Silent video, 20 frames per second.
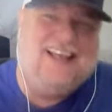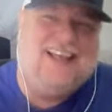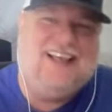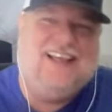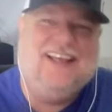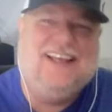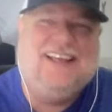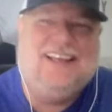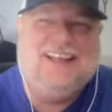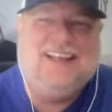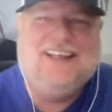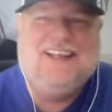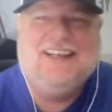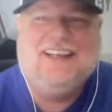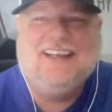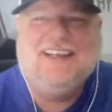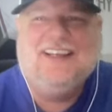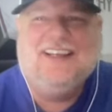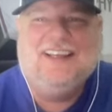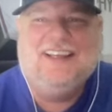
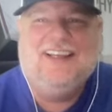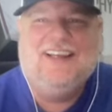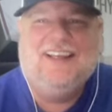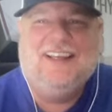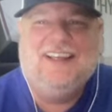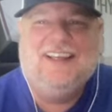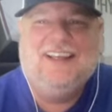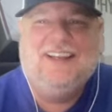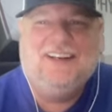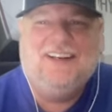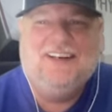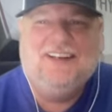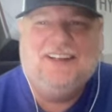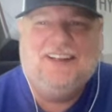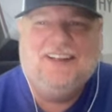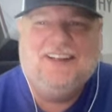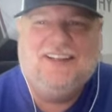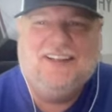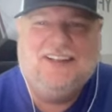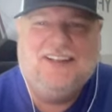
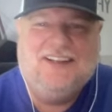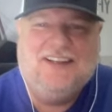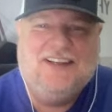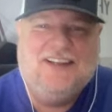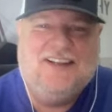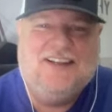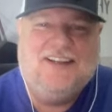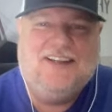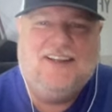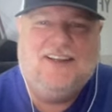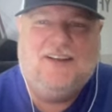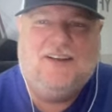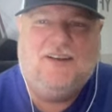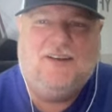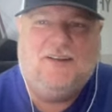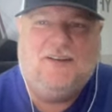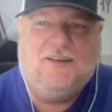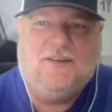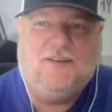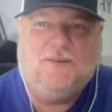
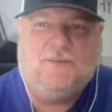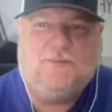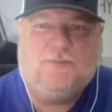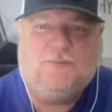(not speaking)